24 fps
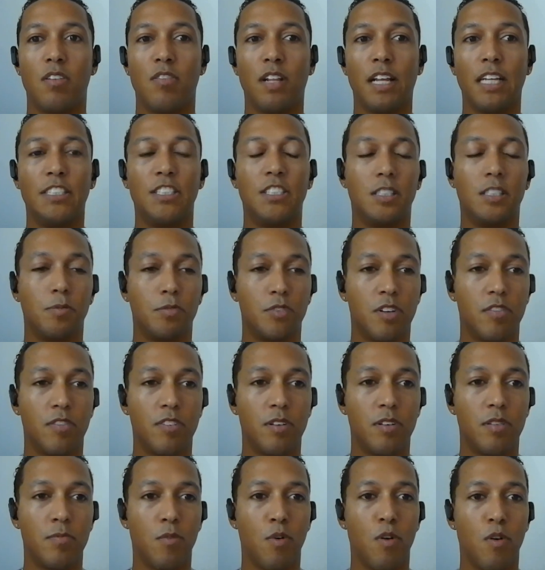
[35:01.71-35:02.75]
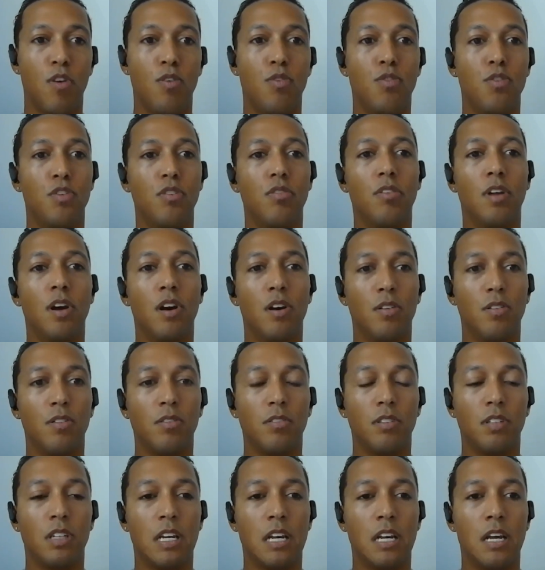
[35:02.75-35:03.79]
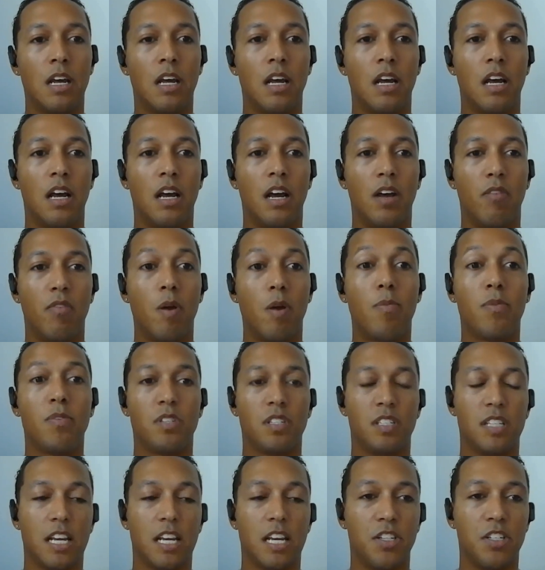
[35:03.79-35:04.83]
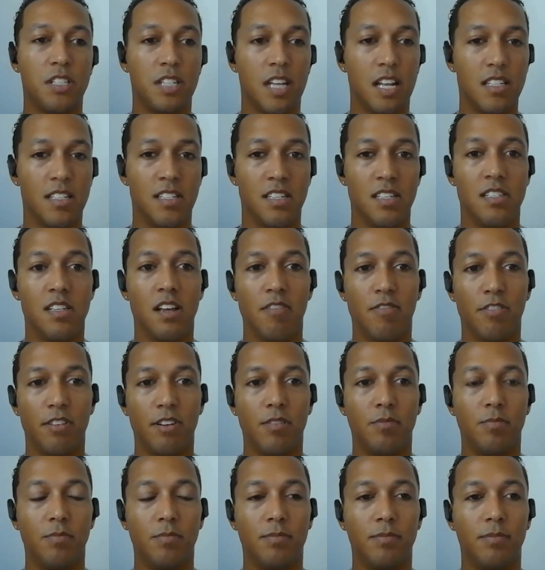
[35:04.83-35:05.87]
relationship driven, more who you know, representation tends to suffer.